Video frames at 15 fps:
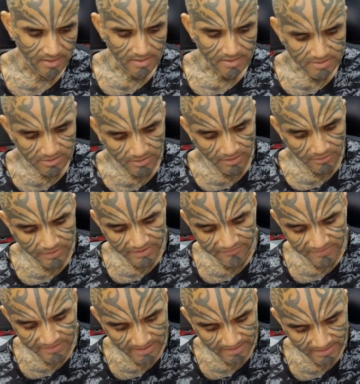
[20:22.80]
So now,
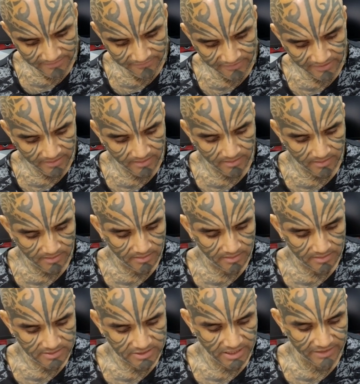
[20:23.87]
given that I've
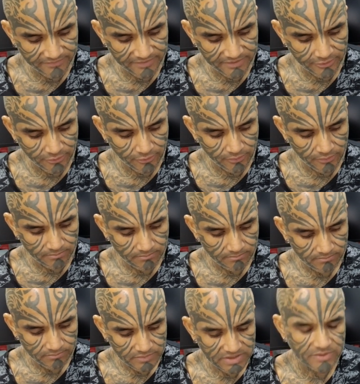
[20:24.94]
uh, shared with you
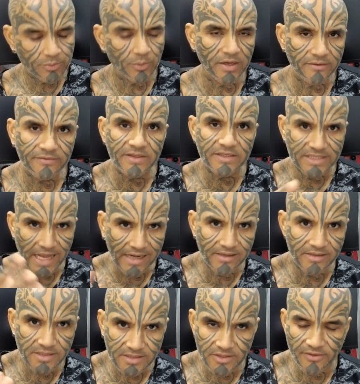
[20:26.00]
just one of the
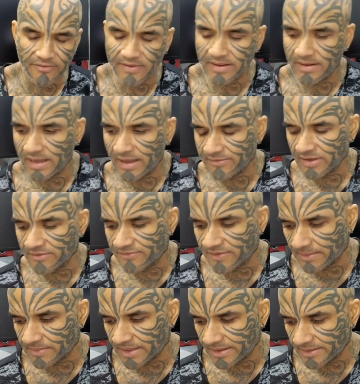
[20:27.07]
challenges of having a
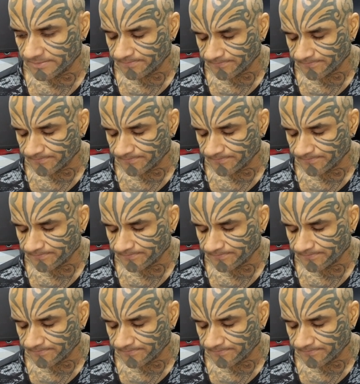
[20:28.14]
family,